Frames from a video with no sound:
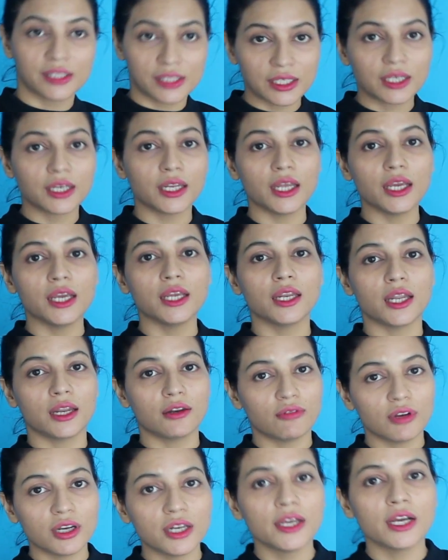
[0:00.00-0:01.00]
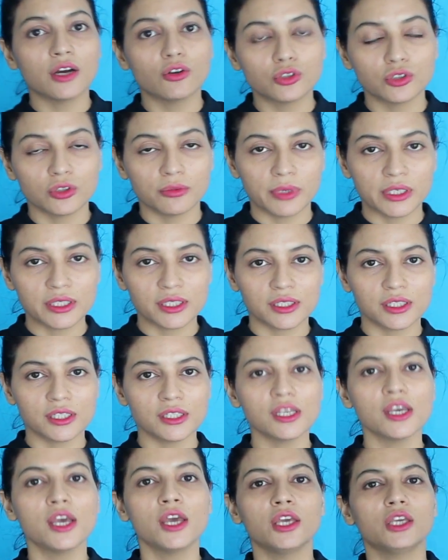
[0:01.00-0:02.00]
screen and reading out your
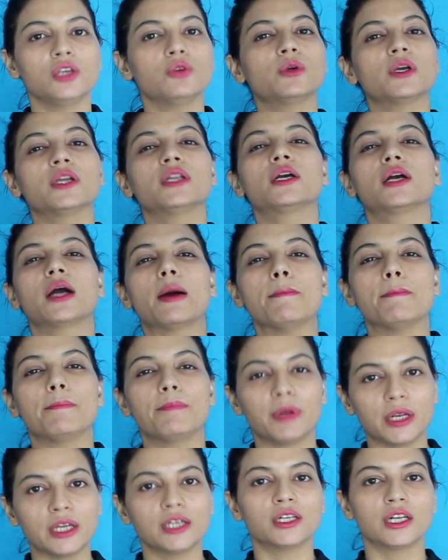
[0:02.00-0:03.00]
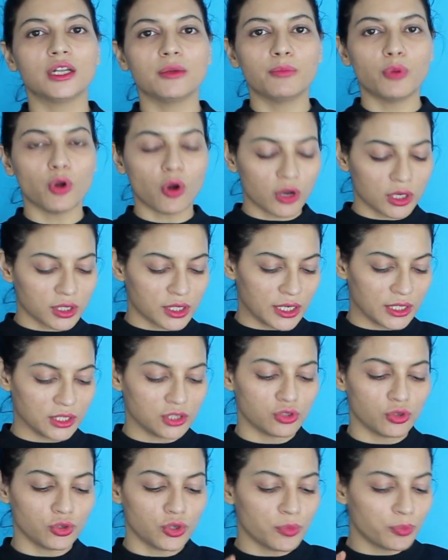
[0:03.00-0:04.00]
messages. You can completely block
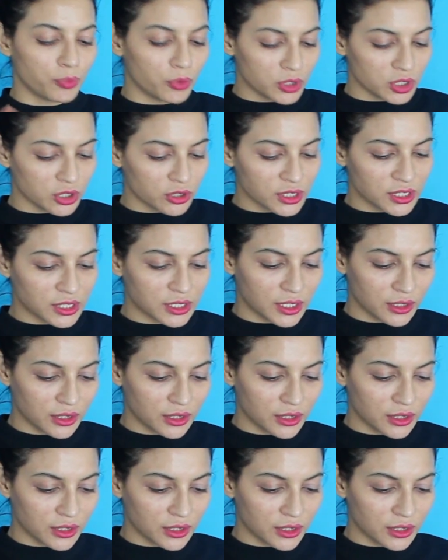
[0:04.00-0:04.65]
that. So you put your